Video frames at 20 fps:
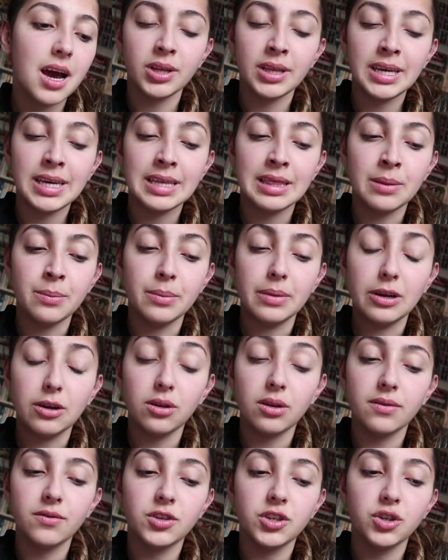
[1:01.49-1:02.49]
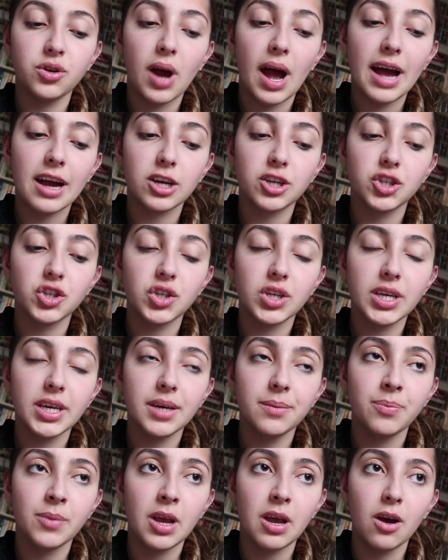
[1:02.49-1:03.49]
Currently in the middle of two
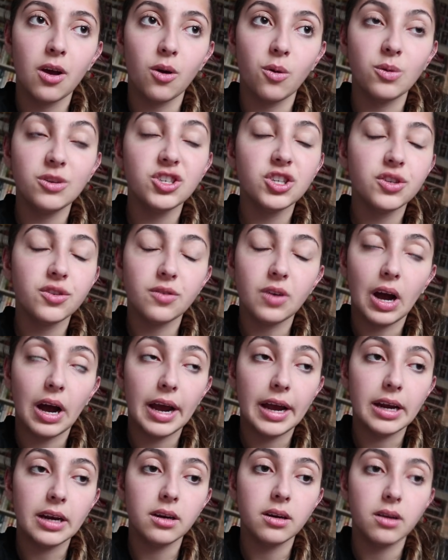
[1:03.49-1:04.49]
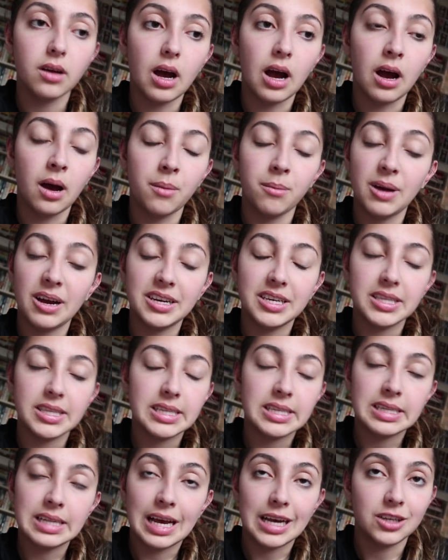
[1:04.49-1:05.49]
actually, which is fine. Um, I did
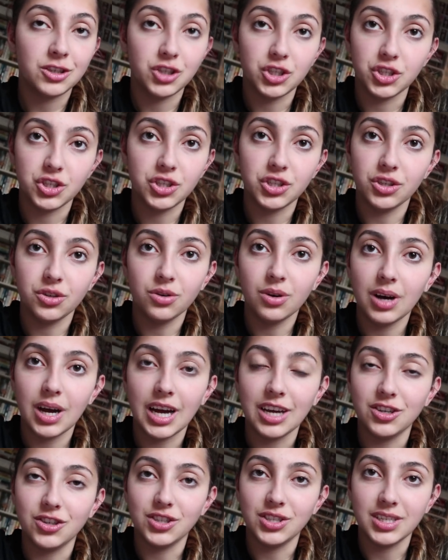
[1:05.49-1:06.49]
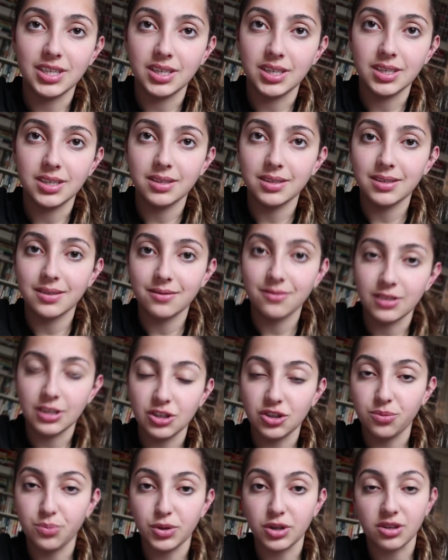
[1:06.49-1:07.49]
this last year too. I just didn't
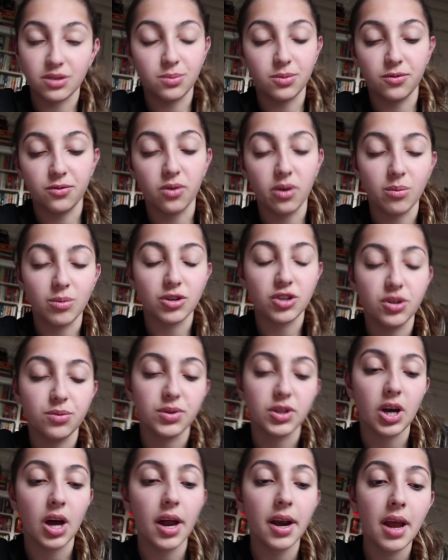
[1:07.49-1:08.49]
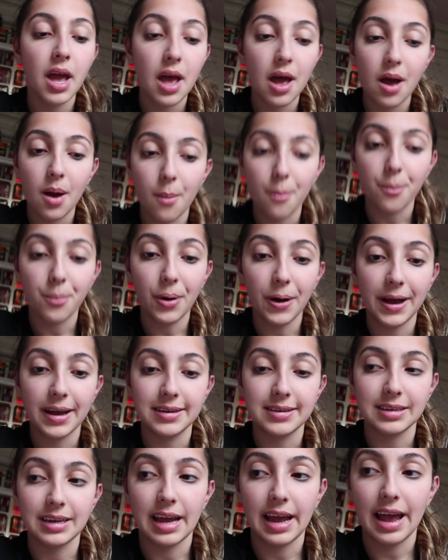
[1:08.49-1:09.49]
finish books before Booktubeathon.
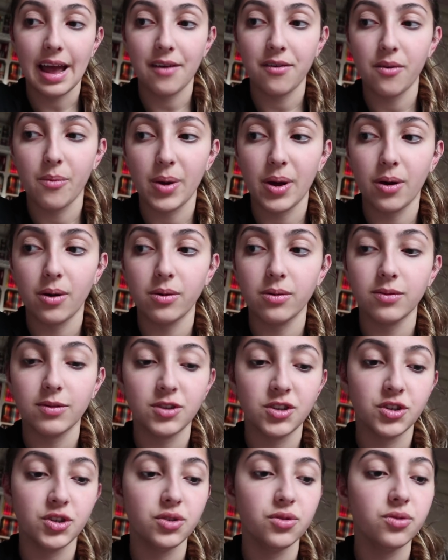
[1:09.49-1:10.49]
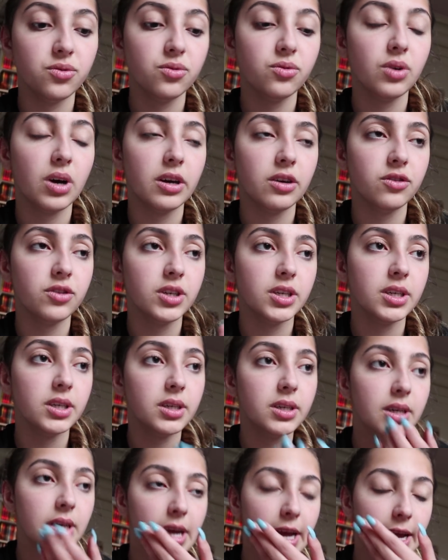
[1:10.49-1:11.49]
But I have about
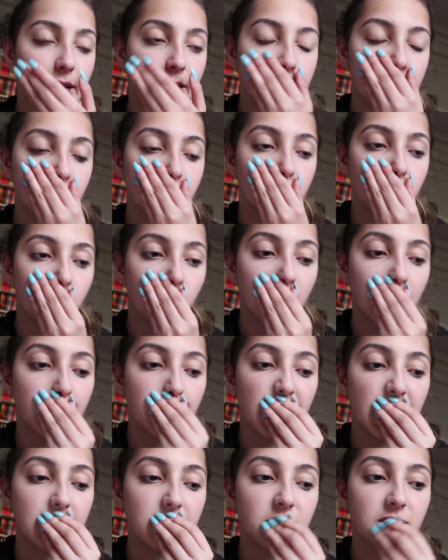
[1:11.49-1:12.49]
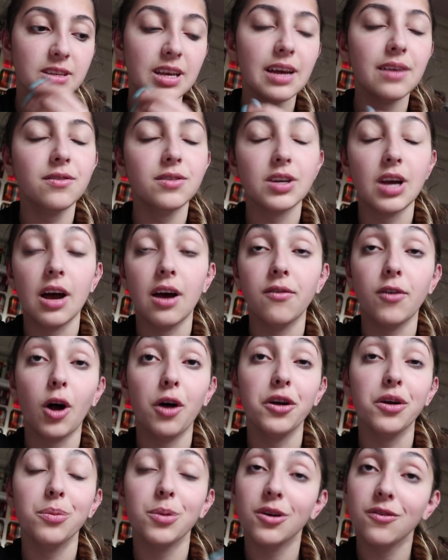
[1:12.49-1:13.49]
220 pages left of All
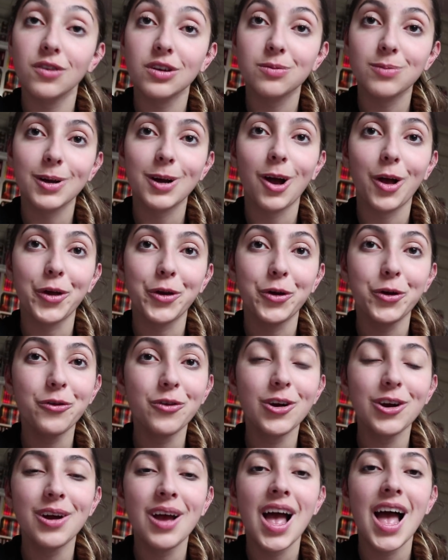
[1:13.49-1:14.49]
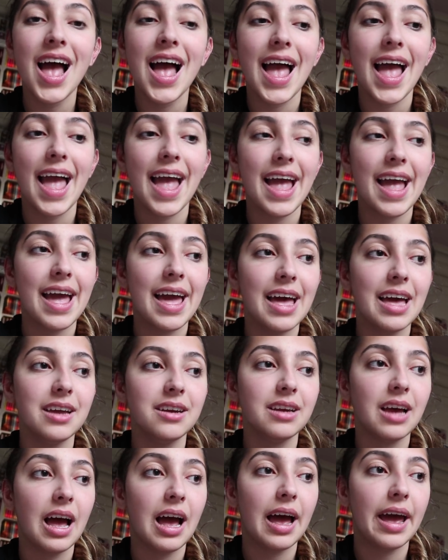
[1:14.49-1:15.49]
Your Perfects by Colleen Hoover Vancouver,
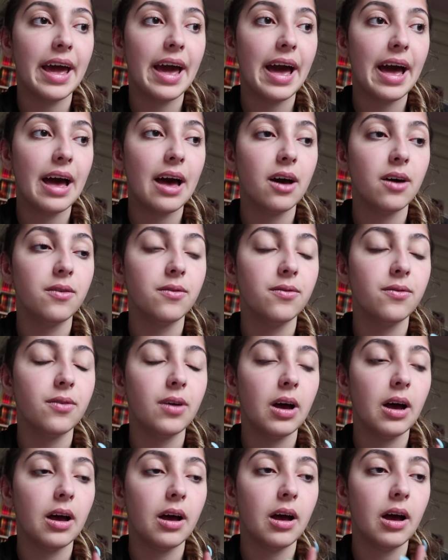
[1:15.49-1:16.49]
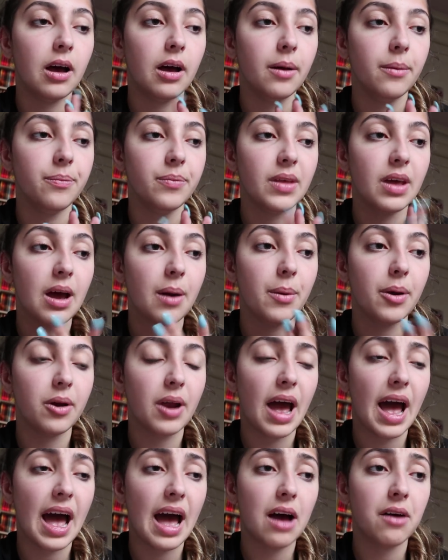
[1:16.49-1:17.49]
and I have um, about
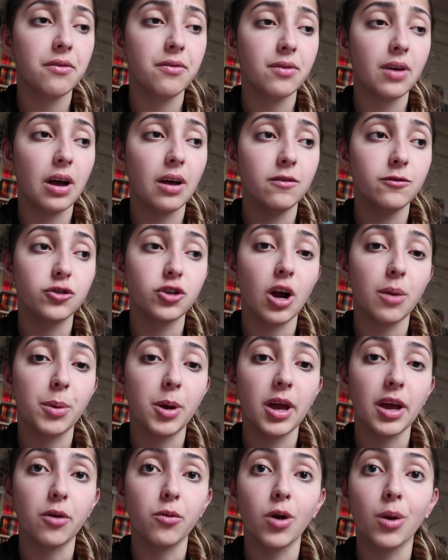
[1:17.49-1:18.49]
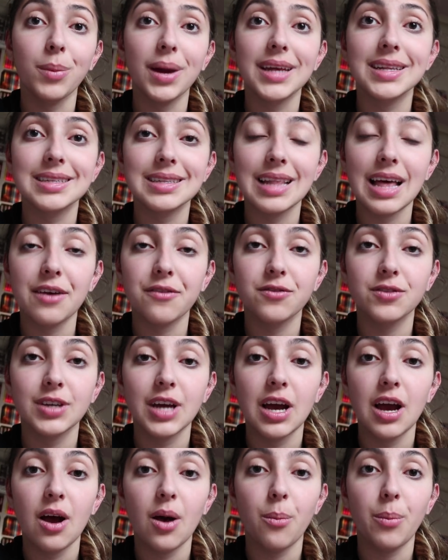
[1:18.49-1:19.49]
half of Dropkick Romance left
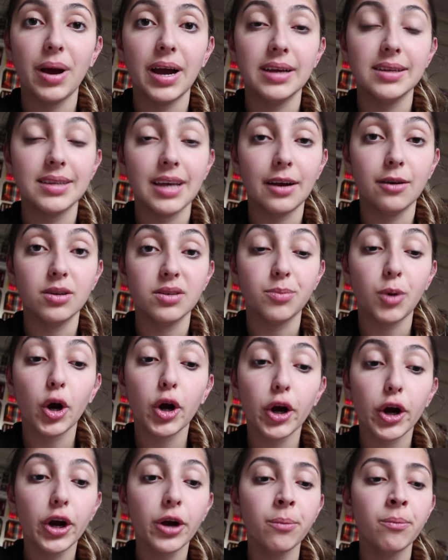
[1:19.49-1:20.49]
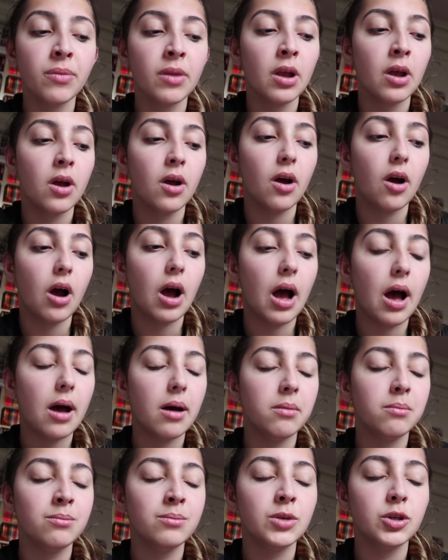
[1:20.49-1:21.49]
by Cyrus Parker.
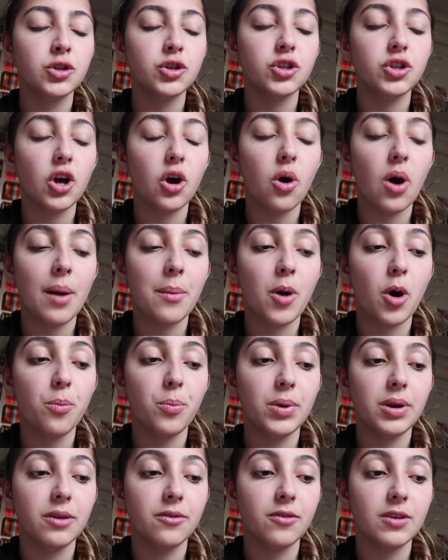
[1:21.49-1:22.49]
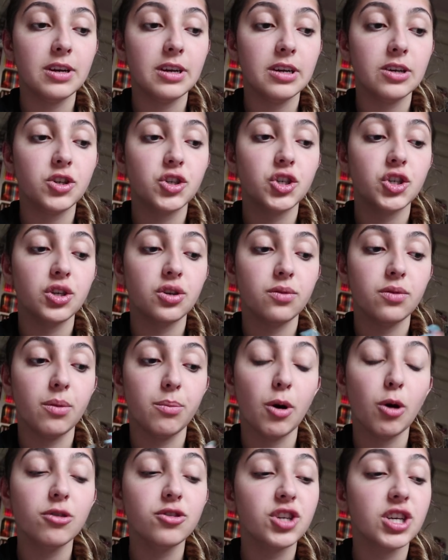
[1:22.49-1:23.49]
Um, so I'm hoping to finish the
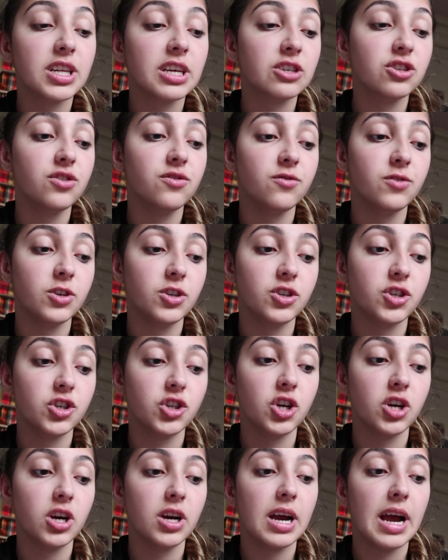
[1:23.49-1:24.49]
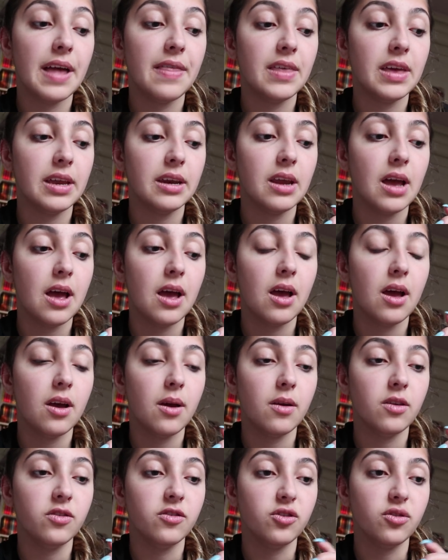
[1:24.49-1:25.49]
poetry collection for sure, and then
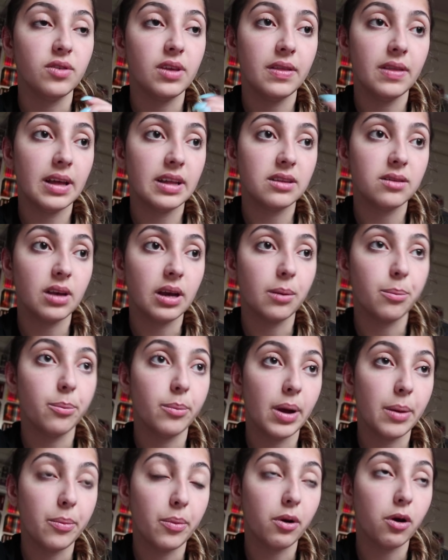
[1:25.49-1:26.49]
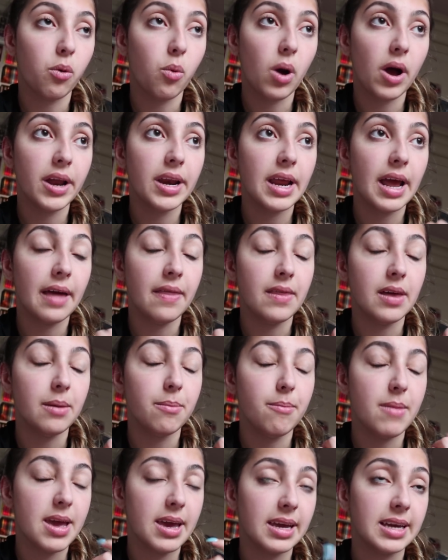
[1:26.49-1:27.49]
so then that's like my book one, and
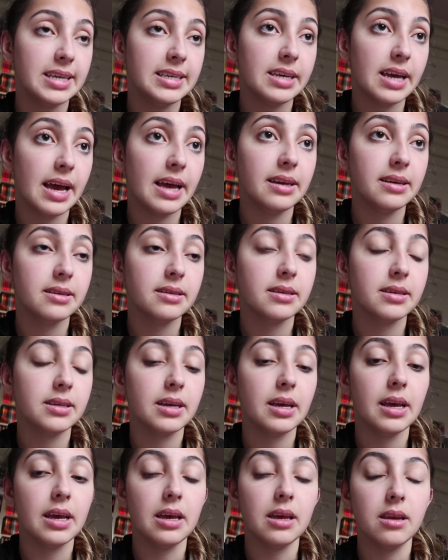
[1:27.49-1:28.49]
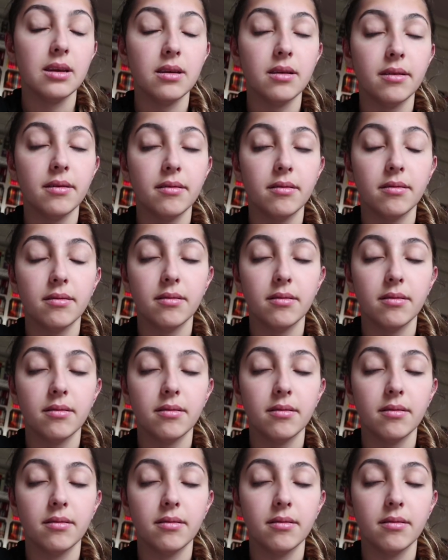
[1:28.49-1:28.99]
then make a dent in